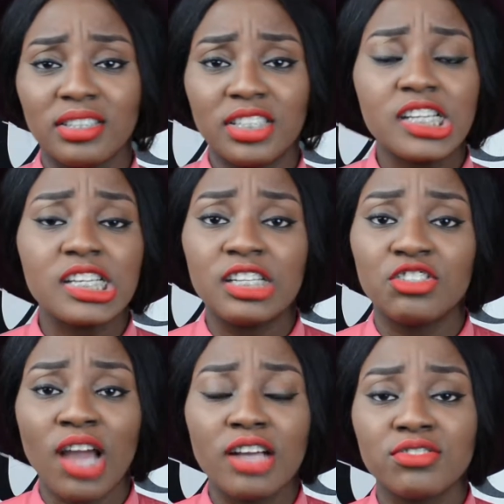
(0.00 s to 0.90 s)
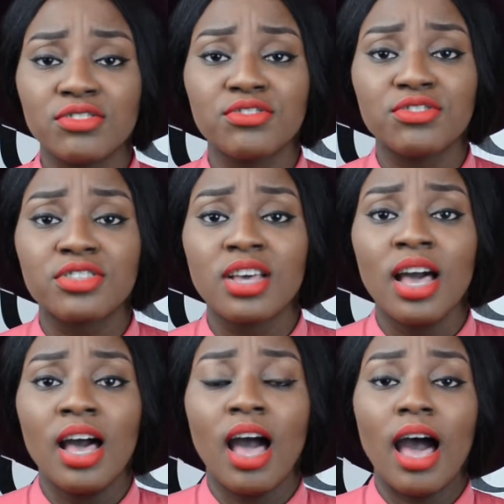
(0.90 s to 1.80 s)
Chidi, Donatus,
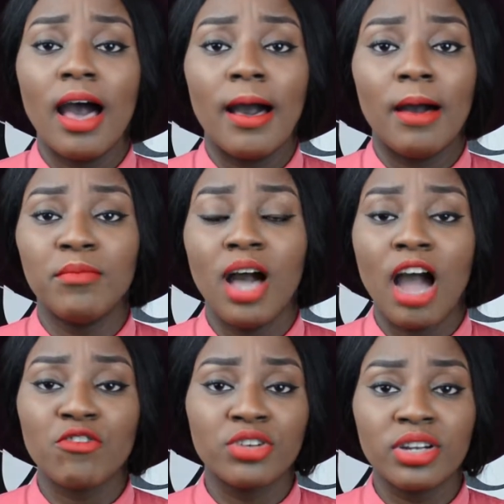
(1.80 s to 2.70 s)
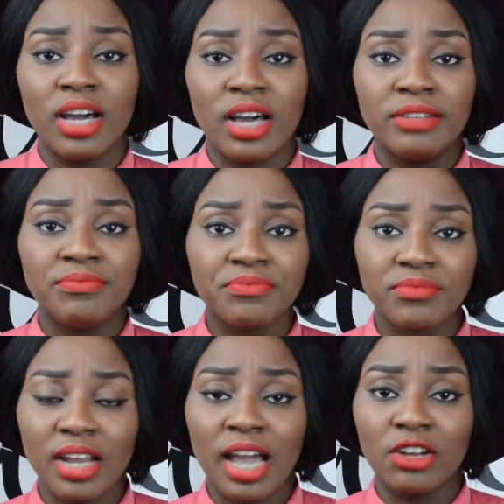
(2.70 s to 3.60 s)
Haruna
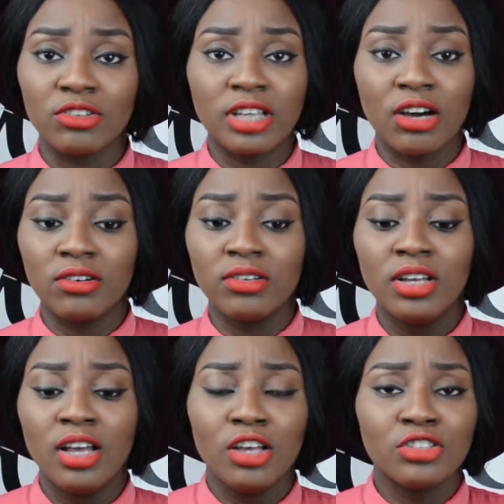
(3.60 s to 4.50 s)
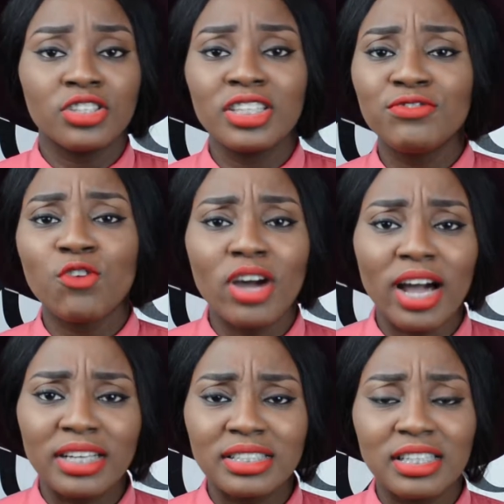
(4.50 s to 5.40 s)
and Osaho. So these four
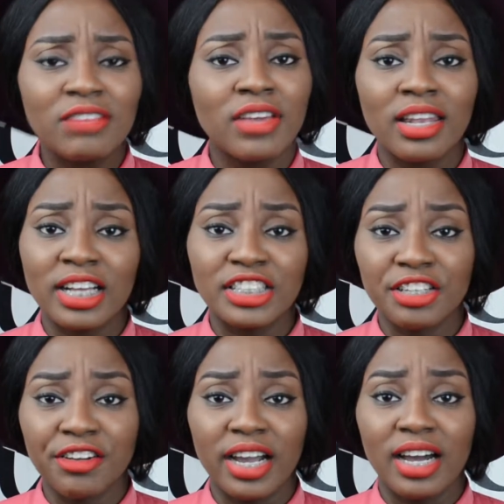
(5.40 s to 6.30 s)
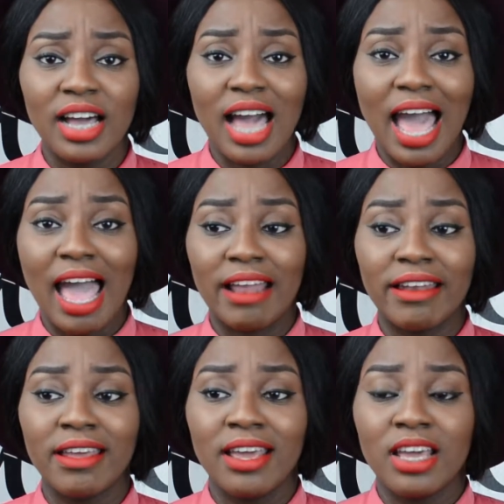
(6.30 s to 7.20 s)
guys live in Nigeria,
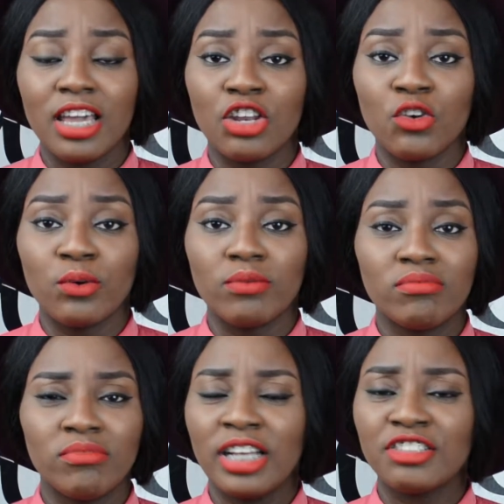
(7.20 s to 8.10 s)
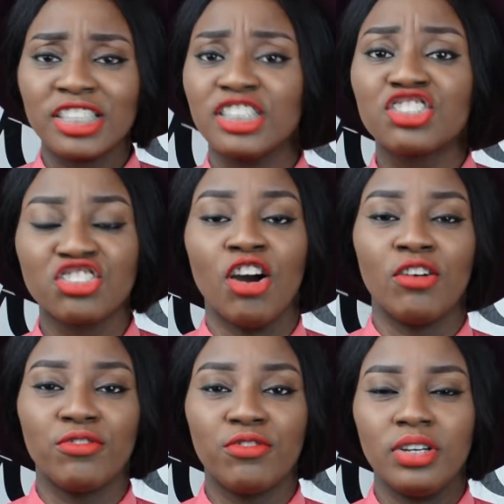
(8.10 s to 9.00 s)
and Nigeria is
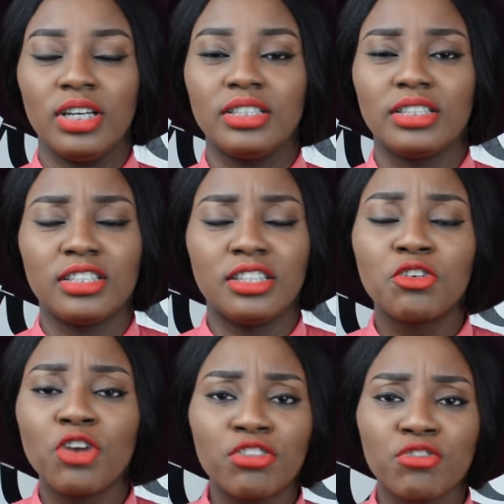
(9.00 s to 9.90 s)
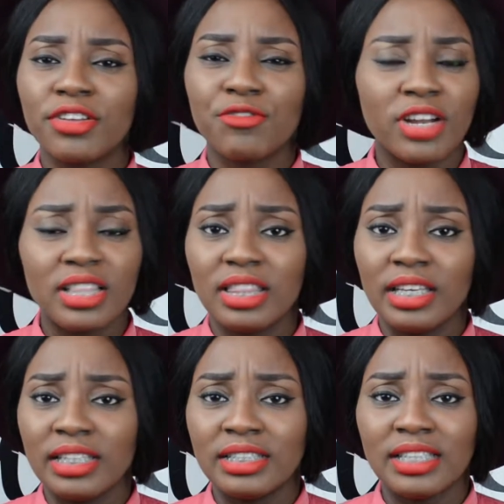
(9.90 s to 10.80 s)
tough. They're going through different
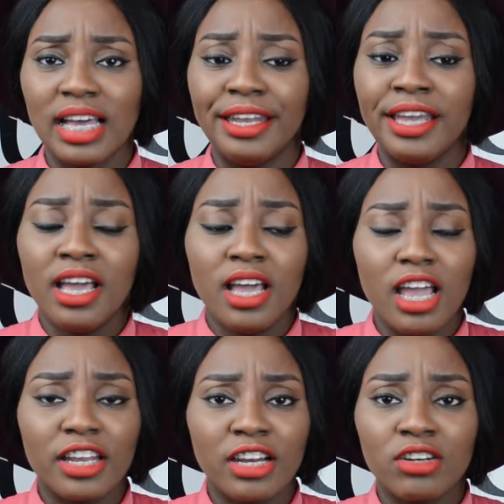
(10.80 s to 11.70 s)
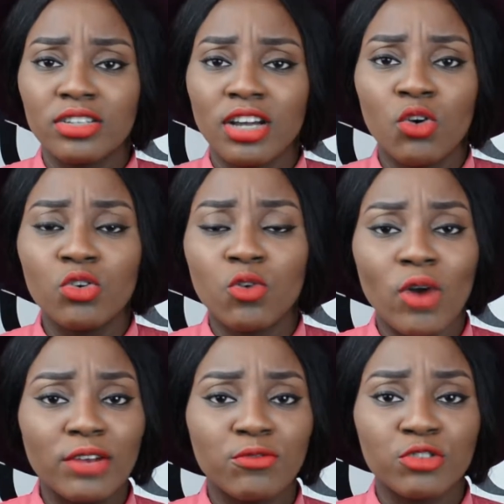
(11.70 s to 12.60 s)
things and they're all
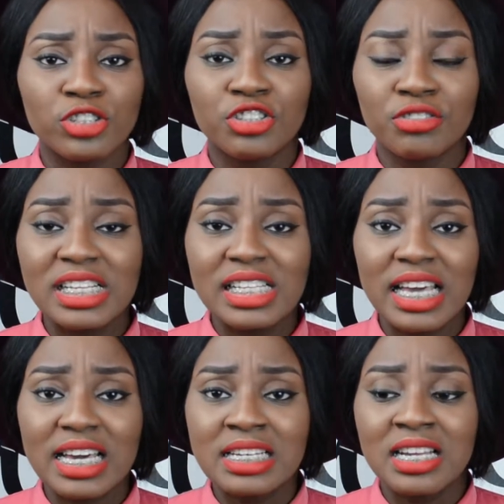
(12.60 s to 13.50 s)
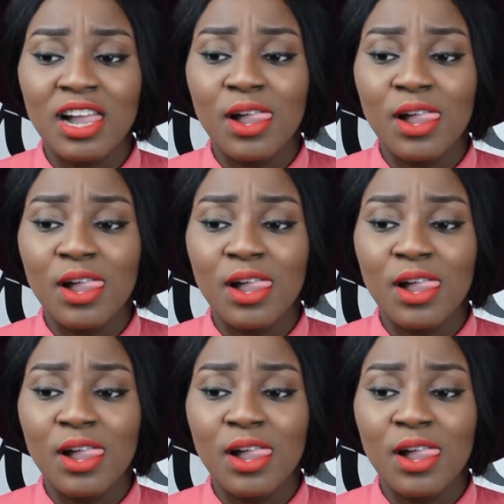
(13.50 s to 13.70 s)
quite frustrated,